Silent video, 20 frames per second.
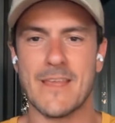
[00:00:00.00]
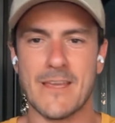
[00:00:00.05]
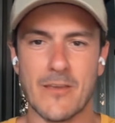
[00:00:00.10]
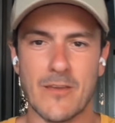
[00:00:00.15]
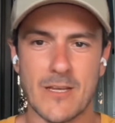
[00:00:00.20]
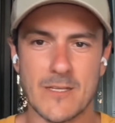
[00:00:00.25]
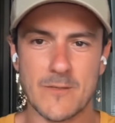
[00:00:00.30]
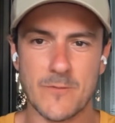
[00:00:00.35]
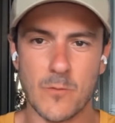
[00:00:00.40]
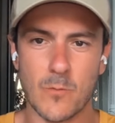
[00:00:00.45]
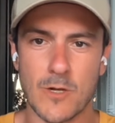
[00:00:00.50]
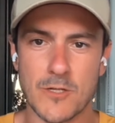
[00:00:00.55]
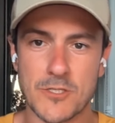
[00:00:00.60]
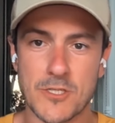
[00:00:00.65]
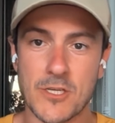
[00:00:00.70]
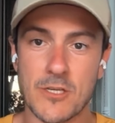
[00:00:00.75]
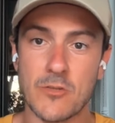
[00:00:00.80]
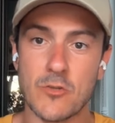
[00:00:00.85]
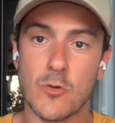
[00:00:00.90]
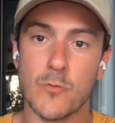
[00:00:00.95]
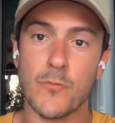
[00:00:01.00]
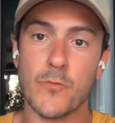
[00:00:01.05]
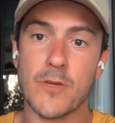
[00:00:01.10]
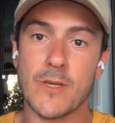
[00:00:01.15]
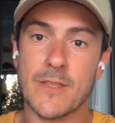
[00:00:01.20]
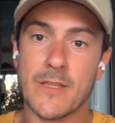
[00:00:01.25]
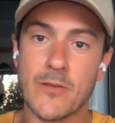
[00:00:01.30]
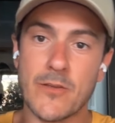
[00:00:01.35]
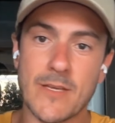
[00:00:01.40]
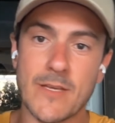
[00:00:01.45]
Thank you guys for watching. Don't
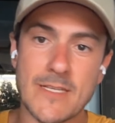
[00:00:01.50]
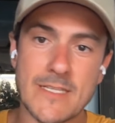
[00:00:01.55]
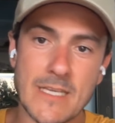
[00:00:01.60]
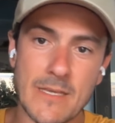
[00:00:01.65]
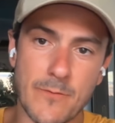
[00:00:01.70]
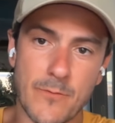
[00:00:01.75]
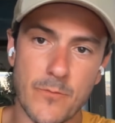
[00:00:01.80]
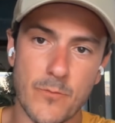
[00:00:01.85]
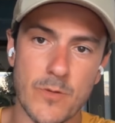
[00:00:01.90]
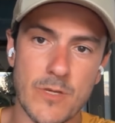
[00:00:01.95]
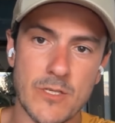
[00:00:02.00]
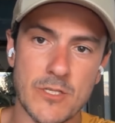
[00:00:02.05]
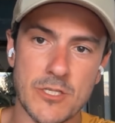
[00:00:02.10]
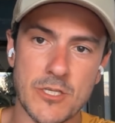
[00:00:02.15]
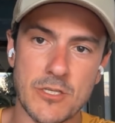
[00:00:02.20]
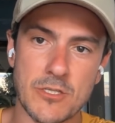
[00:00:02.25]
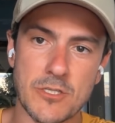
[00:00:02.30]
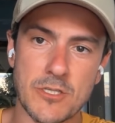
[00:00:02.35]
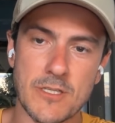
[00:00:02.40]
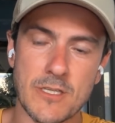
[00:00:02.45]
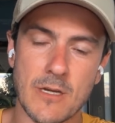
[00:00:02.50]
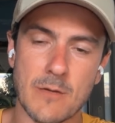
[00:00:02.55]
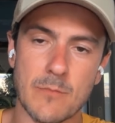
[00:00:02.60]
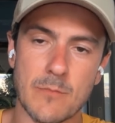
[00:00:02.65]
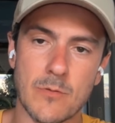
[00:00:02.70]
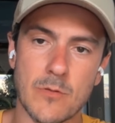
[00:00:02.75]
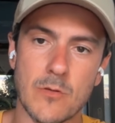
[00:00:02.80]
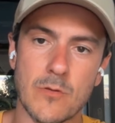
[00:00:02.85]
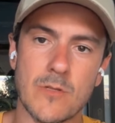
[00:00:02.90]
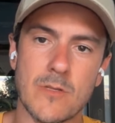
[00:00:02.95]
forget, there is a free cheat sheet down
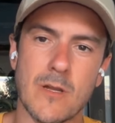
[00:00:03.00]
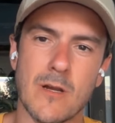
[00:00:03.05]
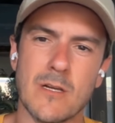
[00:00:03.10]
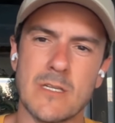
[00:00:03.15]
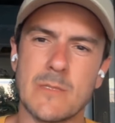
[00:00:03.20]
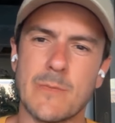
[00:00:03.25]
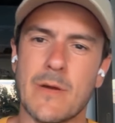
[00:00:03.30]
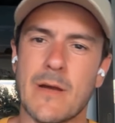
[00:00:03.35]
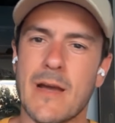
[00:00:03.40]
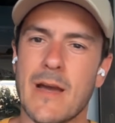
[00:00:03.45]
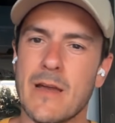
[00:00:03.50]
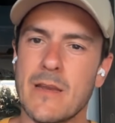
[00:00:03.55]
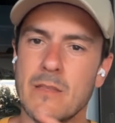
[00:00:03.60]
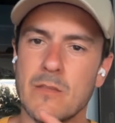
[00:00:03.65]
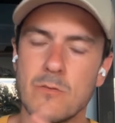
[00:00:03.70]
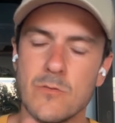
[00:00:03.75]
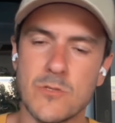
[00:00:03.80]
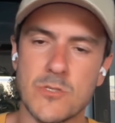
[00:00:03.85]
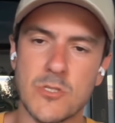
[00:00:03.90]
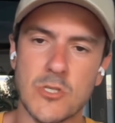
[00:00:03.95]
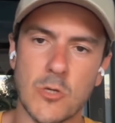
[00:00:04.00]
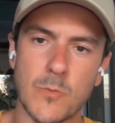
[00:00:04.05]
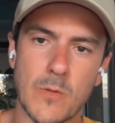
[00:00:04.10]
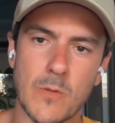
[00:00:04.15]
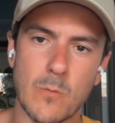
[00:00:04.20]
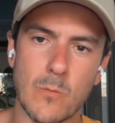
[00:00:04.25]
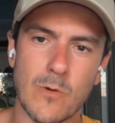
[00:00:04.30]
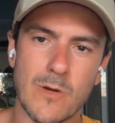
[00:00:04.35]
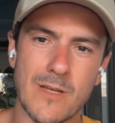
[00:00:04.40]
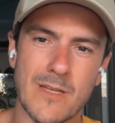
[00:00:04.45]
below that talks about how to use
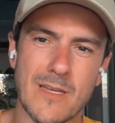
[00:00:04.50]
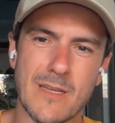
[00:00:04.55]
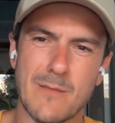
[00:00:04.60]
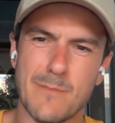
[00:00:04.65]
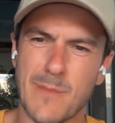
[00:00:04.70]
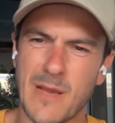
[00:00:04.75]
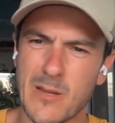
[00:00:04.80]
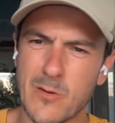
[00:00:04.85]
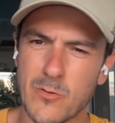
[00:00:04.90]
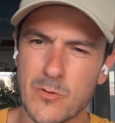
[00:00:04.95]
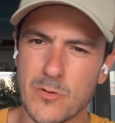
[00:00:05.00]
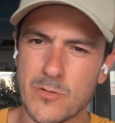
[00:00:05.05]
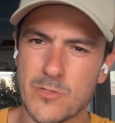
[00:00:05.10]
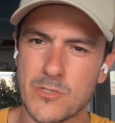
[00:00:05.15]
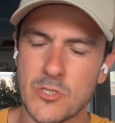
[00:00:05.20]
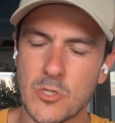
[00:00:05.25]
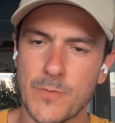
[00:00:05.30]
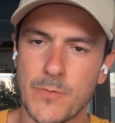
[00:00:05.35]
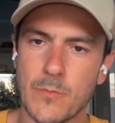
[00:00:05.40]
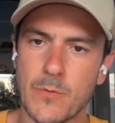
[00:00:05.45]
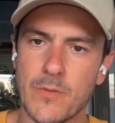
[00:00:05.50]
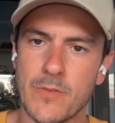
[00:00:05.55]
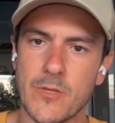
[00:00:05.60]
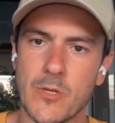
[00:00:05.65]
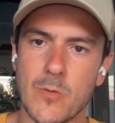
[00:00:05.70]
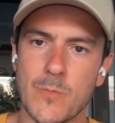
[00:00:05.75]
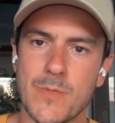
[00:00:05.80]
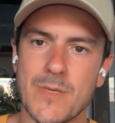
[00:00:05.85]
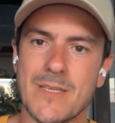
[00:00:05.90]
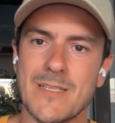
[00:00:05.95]
GLP-1 and microdose GLP-1
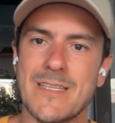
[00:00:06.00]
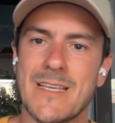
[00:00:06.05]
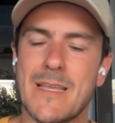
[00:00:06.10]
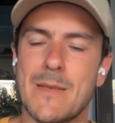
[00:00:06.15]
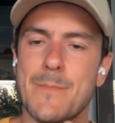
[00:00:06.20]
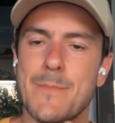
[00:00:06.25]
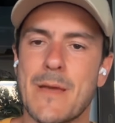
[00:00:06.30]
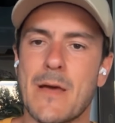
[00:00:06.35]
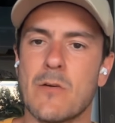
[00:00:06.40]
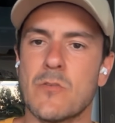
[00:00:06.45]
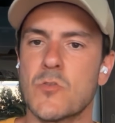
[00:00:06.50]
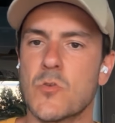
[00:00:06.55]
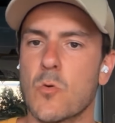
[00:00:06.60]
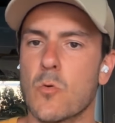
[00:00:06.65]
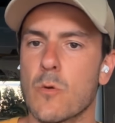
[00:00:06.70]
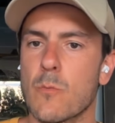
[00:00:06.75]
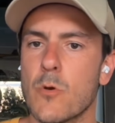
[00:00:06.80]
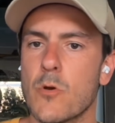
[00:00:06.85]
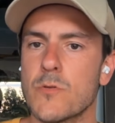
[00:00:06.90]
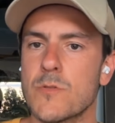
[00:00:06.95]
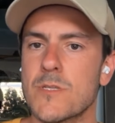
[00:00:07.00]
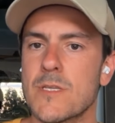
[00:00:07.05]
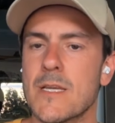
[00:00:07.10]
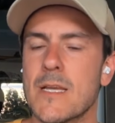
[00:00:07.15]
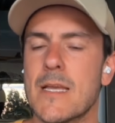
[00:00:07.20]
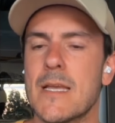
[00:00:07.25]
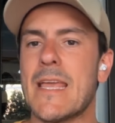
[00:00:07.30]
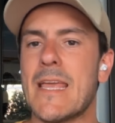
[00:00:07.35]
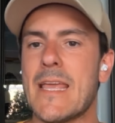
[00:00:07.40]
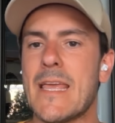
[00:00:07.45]
therapies and balance your hormones
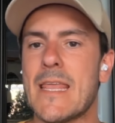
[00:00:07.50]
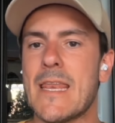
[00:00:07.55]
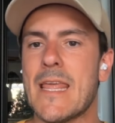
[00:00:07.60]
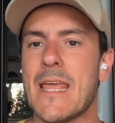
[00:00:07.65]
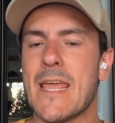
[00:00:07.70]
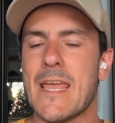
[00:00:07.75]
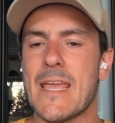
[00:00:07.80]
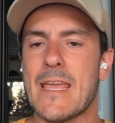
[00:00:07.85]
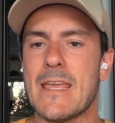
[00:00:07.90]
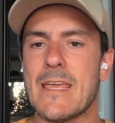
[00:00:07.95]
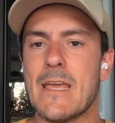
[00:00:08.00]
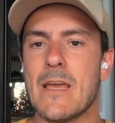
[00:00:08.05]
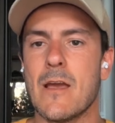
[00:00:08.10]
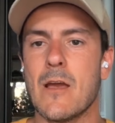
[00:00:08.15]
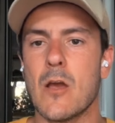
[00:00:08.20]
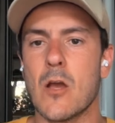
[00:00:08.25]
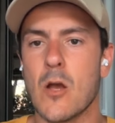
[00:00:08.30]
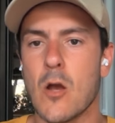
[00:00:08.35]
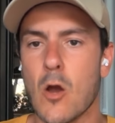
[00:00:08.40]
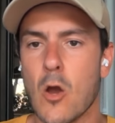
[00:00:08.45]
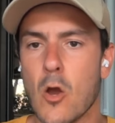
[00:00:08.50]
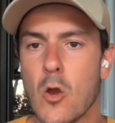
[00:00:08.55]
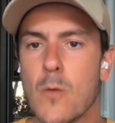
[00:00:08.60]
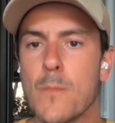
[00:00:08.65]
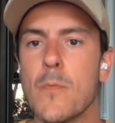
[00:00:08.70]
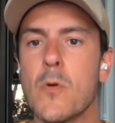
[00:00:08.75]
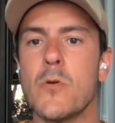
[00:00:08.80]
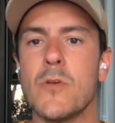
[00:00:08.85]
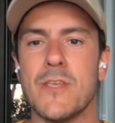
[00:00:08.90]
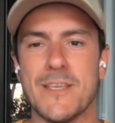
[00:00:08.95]
in a
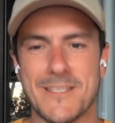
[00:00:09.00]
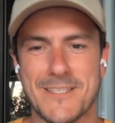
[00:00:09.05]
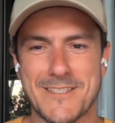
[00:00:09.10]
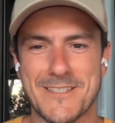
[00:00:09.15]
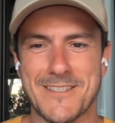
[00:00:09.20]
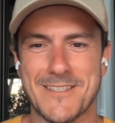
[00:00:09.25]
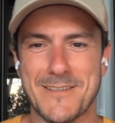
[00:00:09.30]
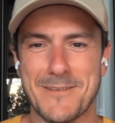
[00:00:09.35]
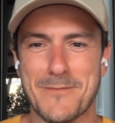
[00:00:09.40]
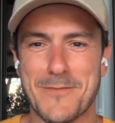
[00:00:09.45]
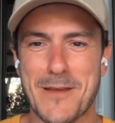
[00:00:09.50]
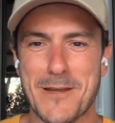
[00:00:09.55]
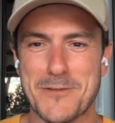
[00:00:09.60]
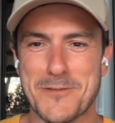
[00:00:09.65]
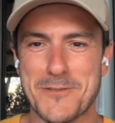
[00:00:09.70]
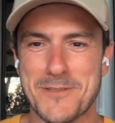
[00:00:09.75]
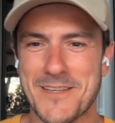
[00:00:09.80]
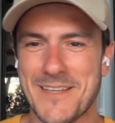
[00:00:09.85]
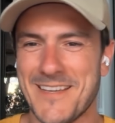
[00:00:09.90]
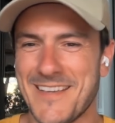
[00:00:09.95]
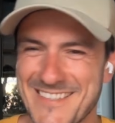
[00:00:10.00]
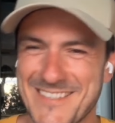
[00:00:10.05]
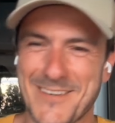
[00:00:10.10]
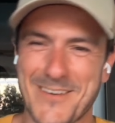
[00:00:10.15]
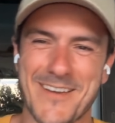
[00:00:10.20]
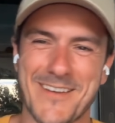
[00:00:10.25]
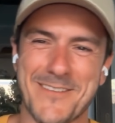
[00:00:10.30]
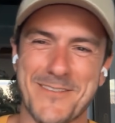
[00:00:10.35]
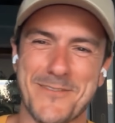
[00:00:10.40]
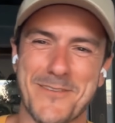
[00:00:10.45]
harmonious fashion.
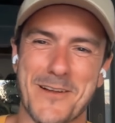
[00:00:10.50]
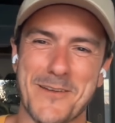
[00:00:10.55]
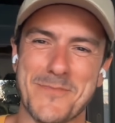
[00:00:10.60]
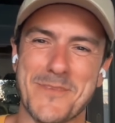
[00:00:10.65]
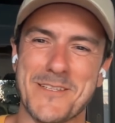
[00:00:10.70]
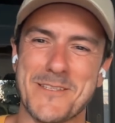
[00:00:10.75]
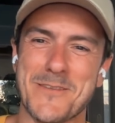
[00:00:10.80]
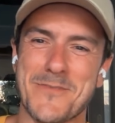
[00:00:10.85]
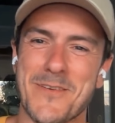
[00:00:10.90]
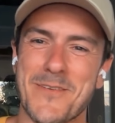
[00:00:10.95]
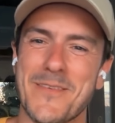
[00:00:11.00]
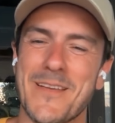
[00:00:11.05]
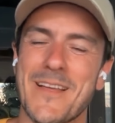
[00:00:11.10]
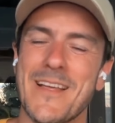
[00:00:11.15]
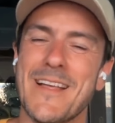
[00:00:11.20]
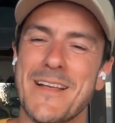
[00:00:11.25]
Sorry, I cracked myself up.